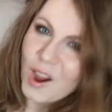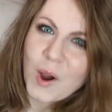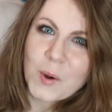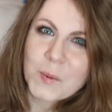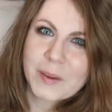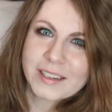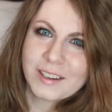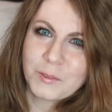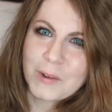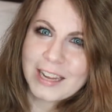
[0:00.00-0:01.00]
Oh my
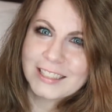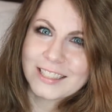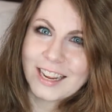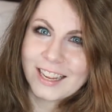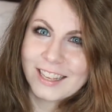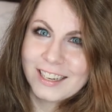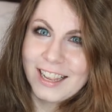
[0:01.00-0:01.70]
god, wait a second.